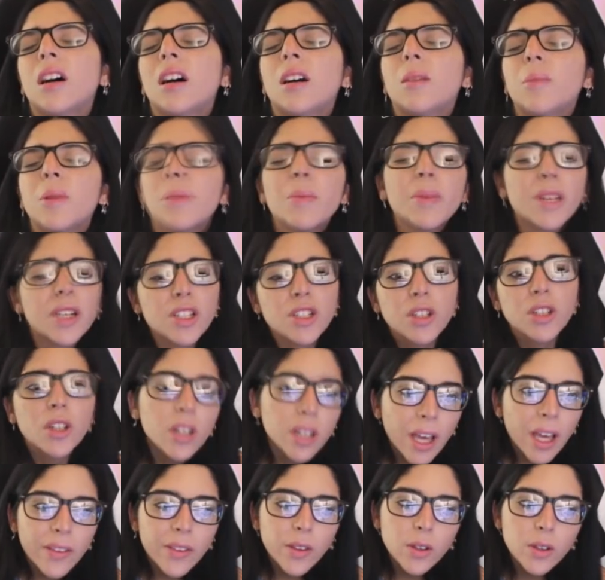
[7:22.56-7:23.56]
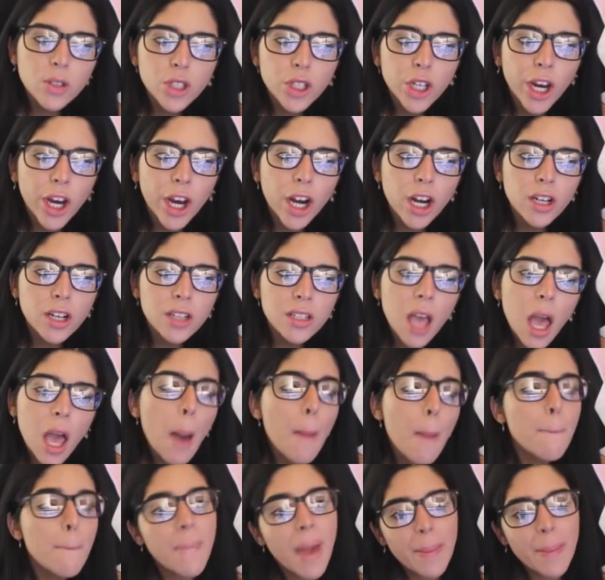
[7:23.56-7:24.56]
Maybe I shouldn't add those chairs.
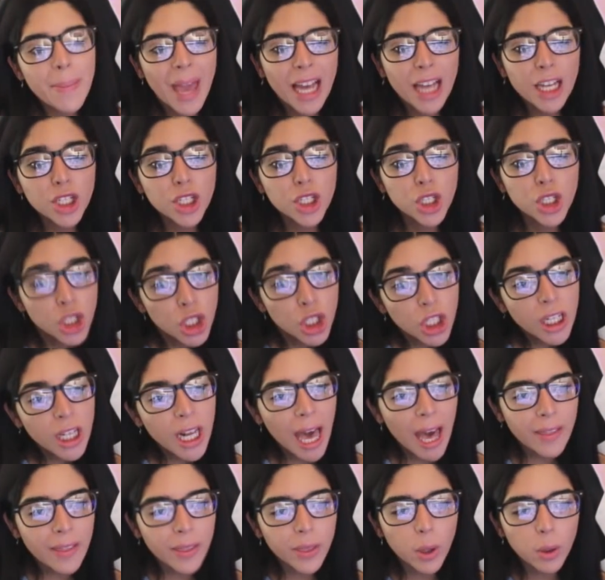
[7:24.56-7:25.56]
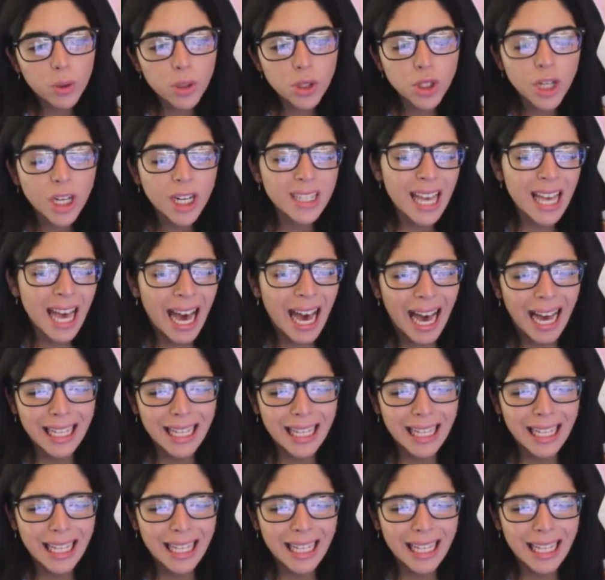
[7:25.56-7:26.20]
Maybe I should add those chairs. I